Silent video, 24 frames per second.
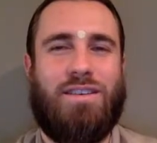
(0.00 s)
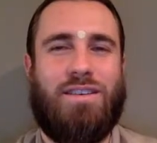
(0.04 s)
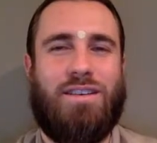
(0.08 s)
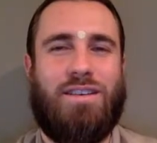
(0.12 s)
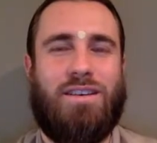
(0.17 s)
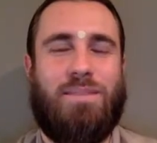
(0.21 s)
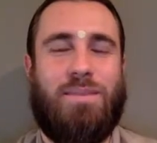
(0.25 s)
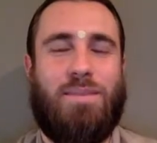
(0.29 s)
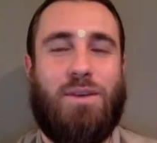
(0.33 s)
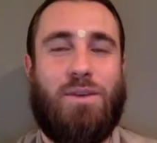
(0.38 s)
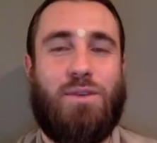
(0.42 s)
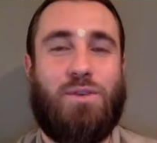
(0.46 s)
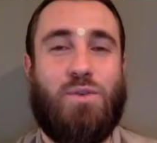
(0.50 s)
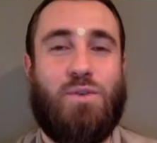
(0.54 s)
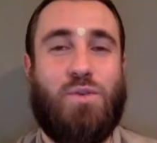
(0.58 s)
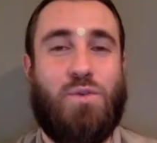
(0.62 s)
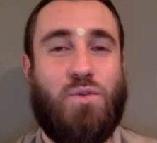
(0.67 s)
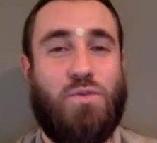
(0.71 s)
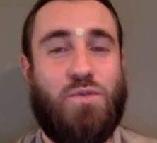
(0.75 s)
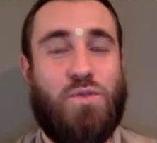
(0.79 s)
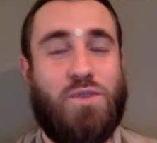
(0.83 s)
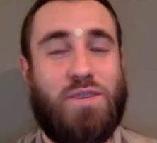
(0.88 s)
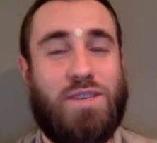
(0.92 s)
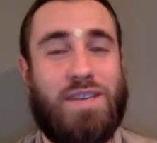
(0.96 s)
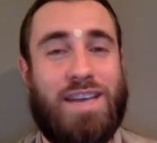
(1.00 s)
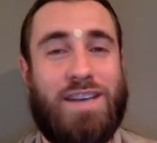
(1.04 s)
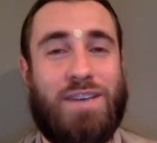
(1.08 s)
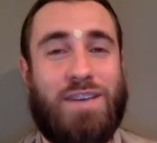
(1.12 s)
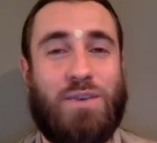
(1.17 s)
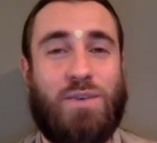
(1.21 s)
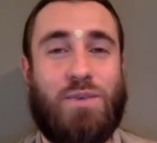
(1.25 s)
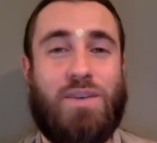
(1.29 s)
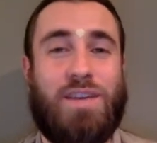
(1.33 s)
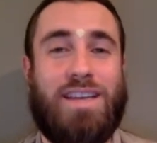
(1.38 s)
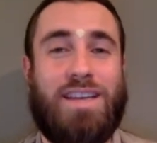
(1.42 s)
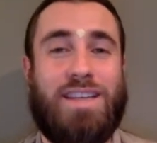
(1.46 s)
about who would get
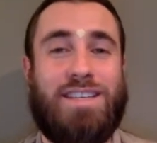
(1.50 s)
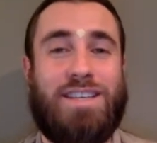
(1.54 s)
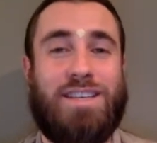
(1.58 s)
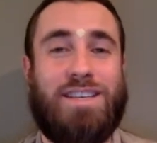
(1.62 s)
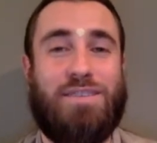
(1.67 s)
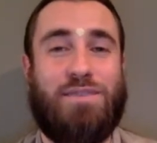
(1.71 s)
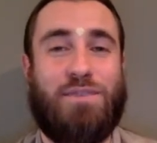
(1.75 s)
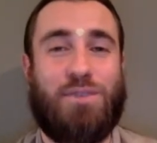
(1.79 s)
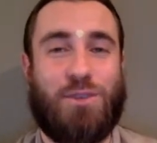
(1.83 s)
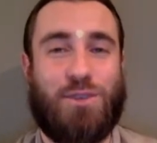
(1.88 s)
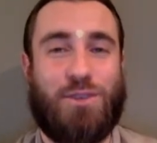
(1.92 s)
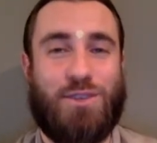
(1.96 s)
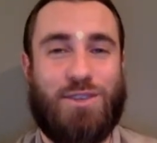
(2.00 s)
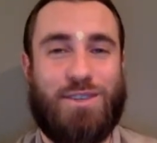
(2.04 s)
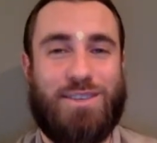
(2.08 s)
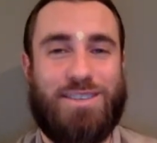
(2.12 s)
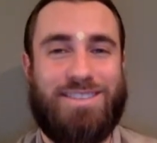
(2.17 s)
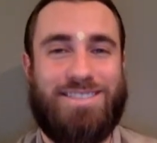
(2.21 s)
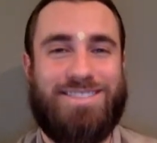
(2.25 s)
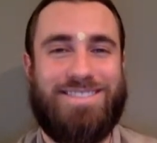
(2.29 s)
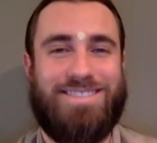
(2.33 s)
to taste it first.